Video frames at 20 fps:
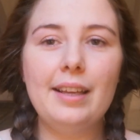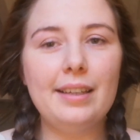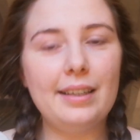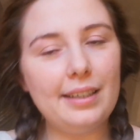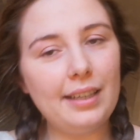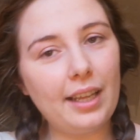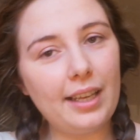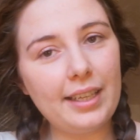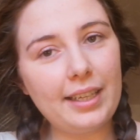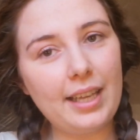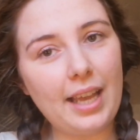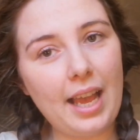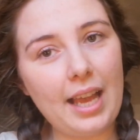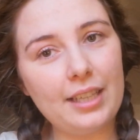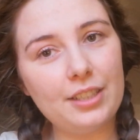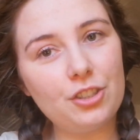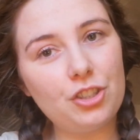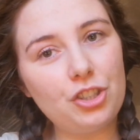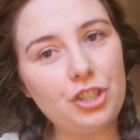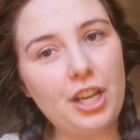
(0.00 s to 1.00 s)
Like
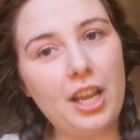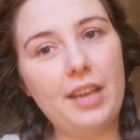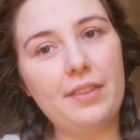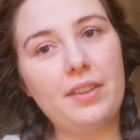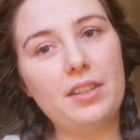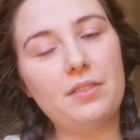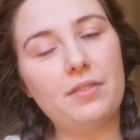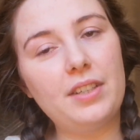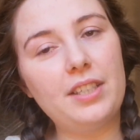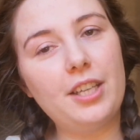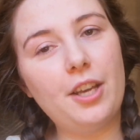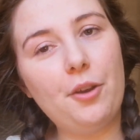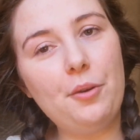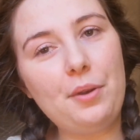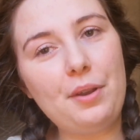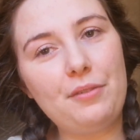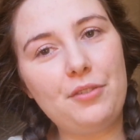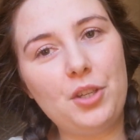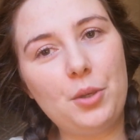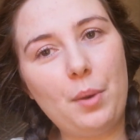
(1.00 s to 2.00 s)
and share this video
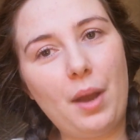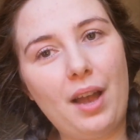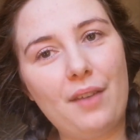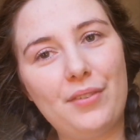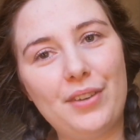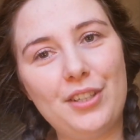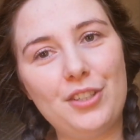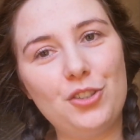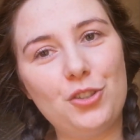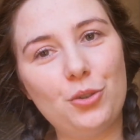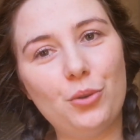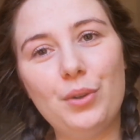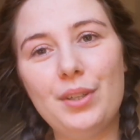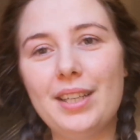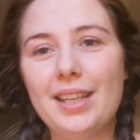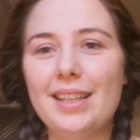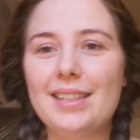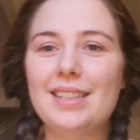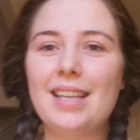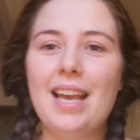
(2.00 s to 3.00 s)
if you have enjoyed
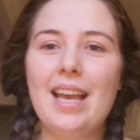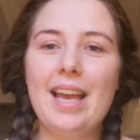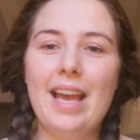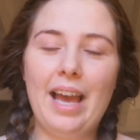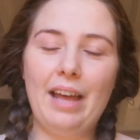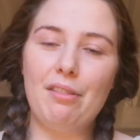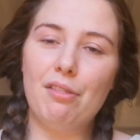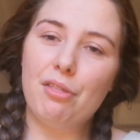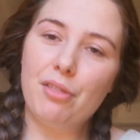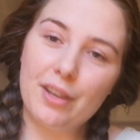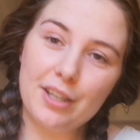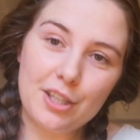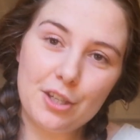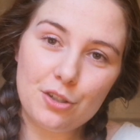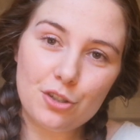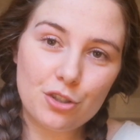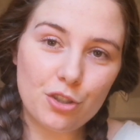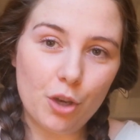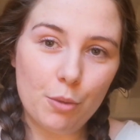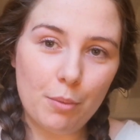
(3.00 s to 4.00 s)
it, and thank
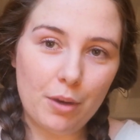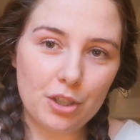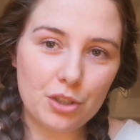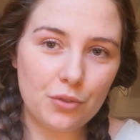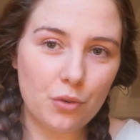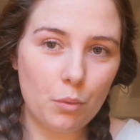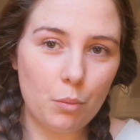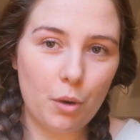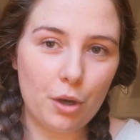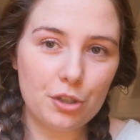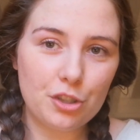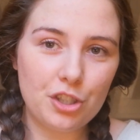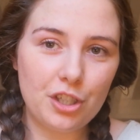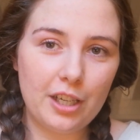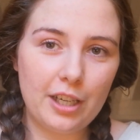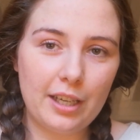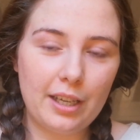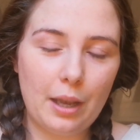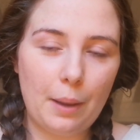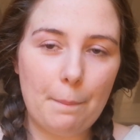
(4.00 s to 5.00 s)
you so much for
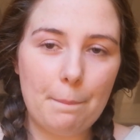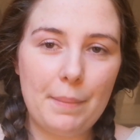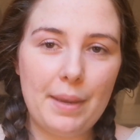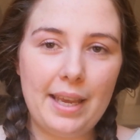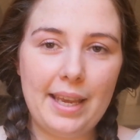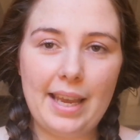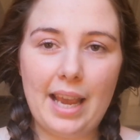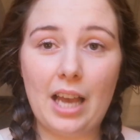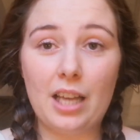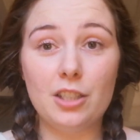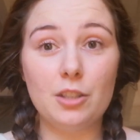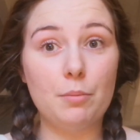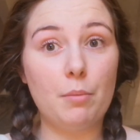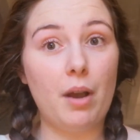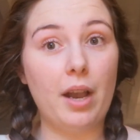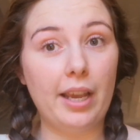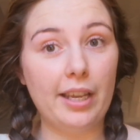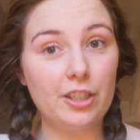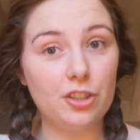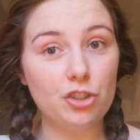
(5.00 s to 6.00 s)
watching me and
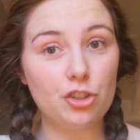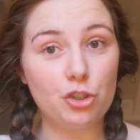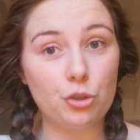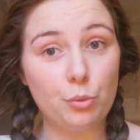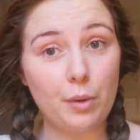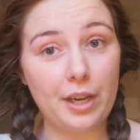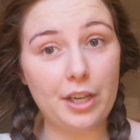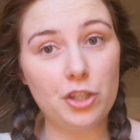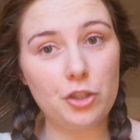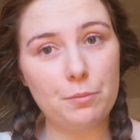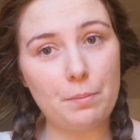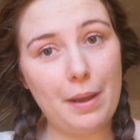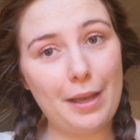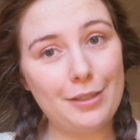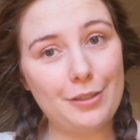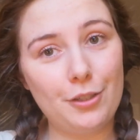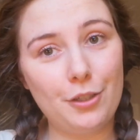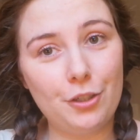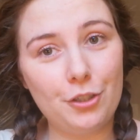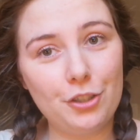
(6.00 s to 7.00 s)
my strange
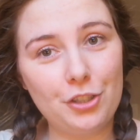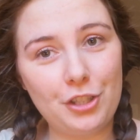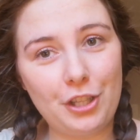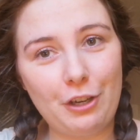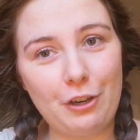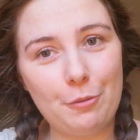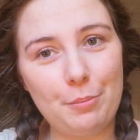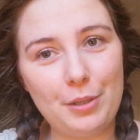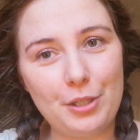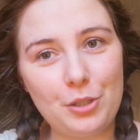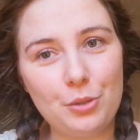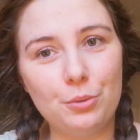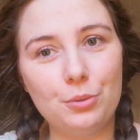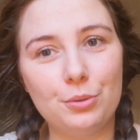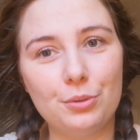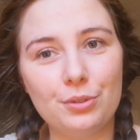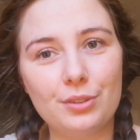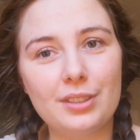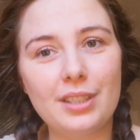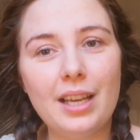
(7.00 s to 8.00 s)
massage therapy
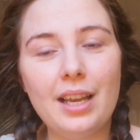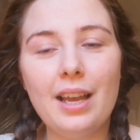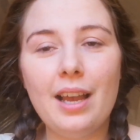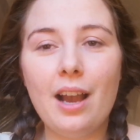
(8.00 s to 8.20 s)
tools.